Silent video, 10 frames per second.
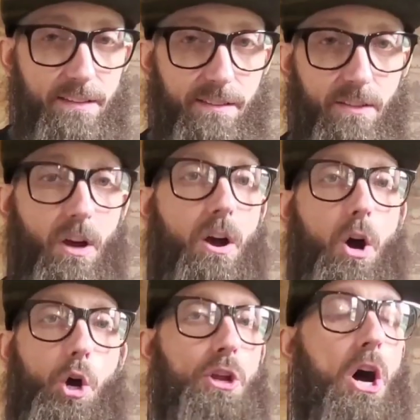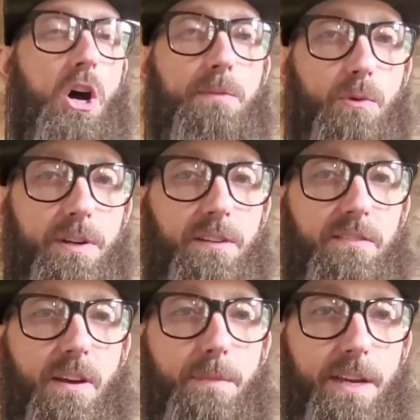based on
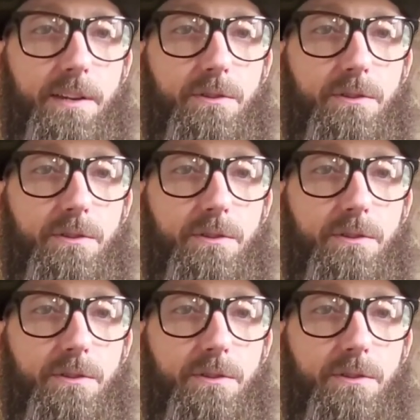harboring some